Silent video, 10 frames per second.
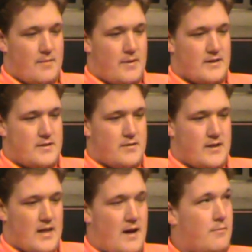best two D
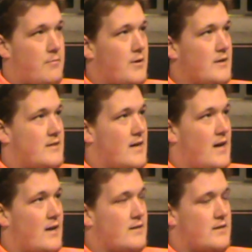linemen were inside.